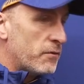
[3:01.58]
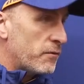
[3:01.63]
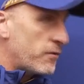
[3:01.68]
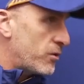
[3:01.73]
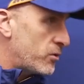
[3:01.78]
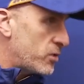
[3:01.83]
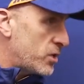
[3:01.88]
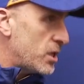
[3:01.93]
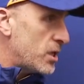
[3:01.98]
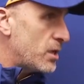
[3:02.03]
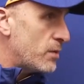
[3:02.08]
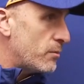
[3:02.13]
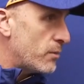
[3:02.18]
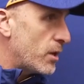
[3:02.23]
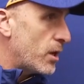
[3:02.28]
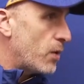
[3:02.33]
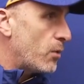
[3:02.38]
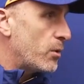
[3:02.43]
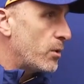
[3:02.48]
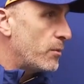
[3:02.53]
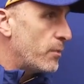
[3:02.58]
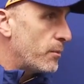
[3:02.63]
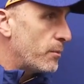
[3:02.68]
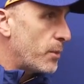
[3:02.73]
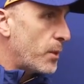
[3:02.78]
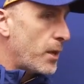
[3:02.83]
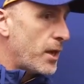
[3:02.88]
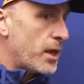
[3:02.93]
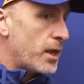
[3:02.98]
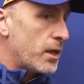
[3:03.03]
of our team and how we've been
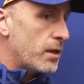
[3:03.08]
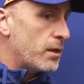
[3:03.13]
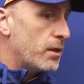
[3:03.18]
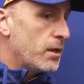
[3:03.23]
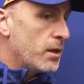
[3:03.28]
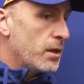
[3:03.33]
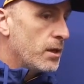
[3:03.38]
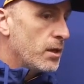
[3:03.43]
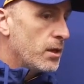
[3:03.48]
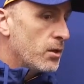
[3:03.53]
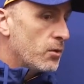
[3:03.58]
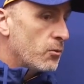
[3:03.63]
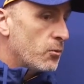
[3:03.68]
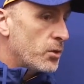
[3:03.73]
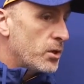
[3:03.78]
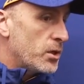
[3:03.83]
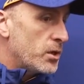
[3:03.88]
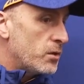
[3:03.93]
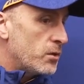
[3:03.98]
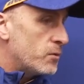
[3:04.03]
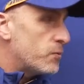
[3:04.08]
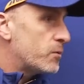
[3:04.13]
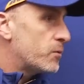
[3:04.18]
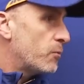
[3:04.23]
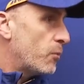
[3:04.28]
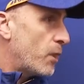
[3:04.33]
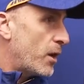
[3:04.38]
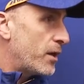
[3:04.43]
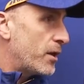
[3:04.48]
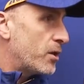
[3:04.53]
playing, and we
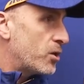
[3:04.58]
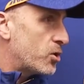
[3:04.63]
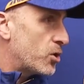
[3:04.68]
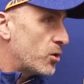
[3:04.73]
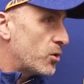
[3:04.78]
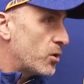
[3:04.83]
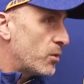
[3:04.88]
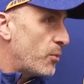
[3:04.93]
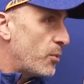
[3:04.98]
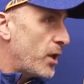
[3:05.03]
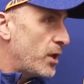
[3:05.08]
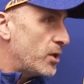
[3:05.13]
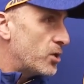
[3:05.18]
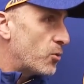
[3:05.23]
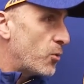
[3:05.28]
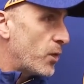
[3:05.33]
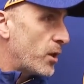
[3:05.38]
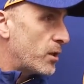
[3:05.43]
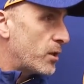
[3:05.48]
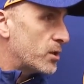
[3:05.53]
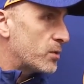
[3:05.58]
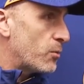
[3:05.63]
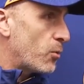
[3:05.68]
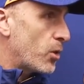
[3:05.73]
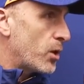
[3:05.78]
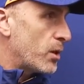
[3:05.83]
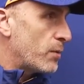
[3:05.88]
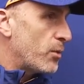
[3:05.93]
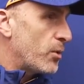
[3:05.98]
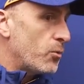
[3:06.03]
wanted to turn the page quick this
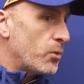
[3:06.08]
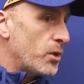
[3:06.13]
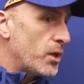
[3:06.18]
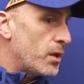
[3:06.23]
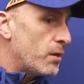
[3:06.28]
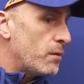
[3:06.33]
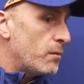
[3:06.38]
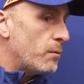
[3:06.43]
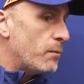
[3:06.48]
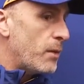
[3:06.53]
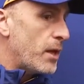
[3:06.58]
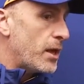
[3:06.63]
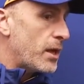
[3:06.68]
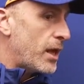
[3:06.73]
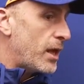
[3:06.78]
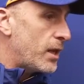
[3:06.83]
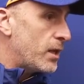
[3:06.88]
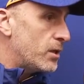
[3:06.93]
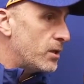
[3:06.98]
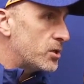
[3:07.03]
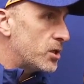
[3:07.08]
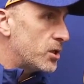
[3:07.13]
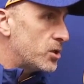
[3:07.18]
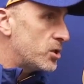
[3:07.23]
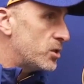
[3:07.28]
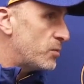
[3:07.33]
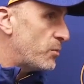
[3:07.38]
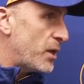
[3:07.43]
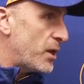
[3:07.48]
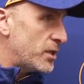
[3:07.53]
morning, but we didn't make any
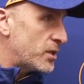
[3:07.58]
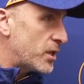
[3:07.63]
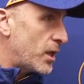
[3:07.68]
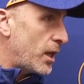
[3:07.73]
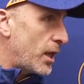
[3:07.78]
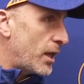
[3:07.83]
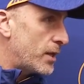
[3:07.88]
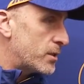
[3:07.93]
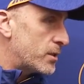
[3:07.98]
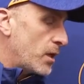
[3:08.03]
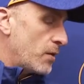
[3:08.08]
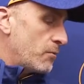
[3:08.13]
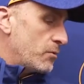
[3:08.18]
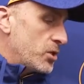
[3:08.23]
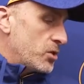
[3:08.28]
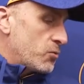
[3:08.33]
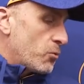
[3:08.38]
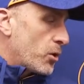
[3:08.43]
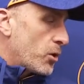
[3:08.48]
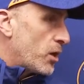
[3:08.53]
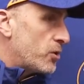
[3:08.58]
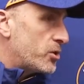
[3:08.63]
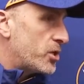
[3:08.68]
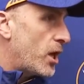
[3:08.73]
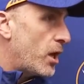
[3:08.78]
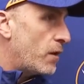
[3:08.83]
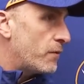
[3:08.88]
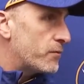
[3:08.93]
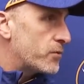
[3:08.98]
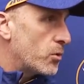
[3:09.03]
decisions based on last night. We just weren't
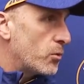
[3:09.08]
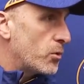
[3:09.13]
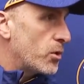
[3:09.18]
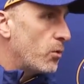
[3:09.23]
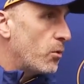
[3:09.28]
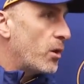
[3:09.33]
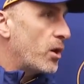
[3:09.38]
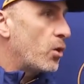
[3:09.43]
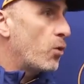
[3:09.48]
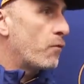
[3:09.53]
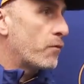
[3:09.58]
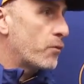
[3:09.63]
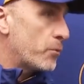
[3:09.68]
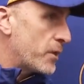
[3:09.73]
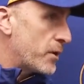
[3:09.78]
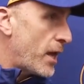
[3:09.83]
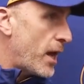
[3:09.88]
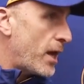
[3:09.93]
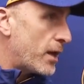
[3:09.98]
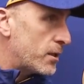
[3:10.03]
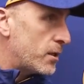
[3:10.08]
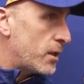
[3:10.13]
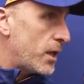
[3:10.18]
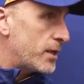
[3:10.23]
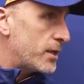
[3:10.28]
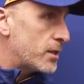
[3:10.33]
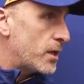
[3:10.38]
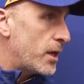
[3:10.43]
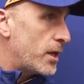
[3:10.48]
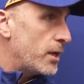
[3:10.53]
ourselves, so we don't want to overreact to
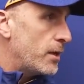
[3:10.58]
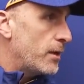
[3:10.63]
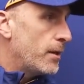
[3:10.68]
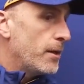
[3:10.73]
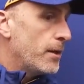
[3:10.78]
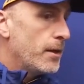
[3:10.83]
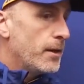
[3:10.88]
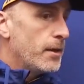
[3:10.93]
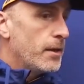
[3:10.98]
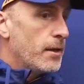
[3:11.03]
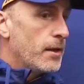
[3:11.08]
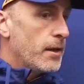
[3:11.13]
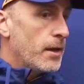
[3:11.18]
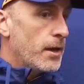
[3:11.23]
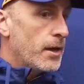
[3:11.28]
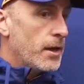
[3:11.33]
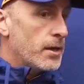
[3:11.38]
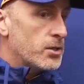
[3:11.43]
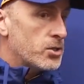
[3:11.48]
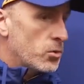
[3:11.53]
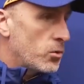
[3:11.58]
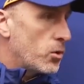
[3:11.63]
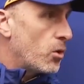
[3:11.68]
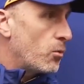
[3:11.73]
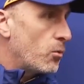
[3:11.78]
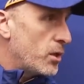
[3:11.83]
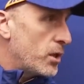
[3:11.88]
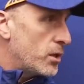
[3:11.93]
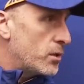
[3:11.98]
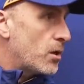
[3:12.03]
last night. So no,
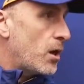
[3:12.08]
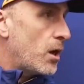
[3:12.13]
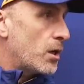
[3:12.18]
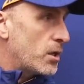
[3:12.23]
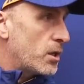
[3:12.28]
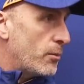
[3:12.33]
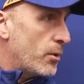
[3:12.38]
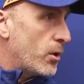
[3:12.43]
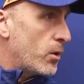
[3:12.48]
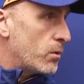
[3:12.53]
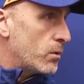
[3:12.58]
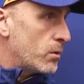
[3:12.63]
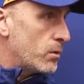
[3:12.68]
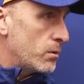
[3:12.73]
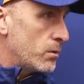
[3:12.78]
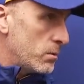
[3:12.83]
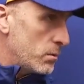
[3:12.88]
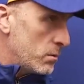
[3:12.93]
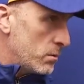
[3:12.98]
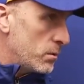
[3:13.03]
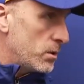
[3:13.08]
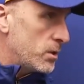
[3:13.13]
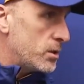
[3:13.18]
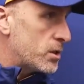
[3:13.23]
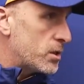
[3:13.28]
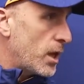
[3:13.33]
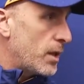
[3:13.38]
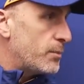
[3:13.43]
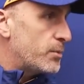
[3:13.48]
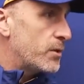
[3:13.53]
we had talked about
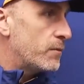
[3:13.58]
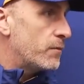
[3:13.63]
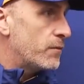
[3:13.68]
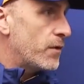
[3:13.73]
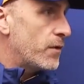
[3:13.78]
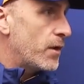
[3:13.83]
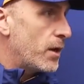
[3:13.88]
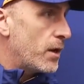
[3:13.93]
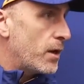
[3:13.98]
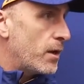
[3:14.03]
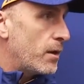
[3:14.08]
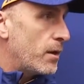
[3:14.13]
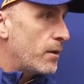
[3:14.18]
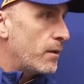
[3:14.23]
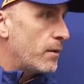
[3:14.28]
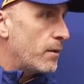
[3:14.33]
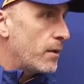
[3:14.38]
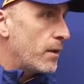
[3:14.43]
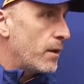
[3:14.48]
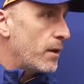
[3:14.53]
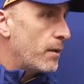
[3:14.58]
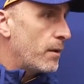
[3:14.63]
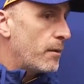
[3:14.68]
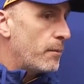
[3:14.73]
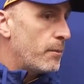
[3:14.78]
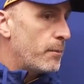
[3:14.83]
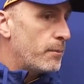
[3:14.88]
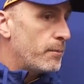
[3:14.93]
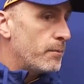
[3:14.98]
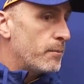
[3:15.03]
these types of
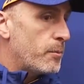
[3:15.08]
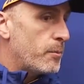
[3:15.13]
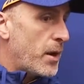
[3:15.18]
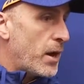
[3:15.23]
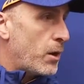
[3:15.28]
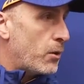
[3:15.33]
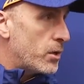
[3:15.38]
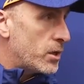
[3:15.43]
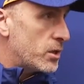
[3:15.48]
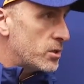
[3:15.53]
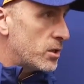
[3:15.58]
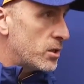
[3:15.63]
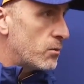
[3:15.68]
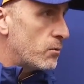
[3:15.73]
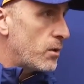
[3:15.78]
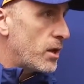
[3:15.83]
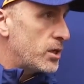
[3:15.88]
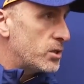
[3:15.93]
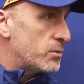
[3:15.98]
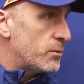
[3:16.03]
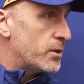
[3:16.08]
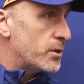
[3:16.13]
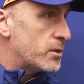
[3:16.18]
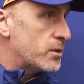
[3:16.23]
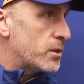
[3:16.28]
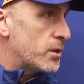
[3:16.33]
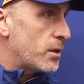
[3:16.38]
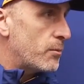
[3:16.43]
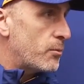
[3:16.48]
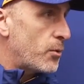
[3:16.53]
pairings and
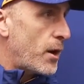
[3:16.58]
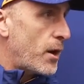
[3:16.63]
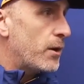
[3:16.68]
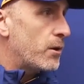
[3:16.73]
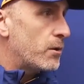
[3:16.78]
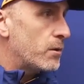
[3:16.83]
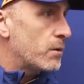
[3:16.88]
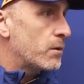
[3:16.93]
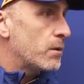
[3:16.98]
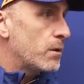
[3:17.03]
arrangements prior.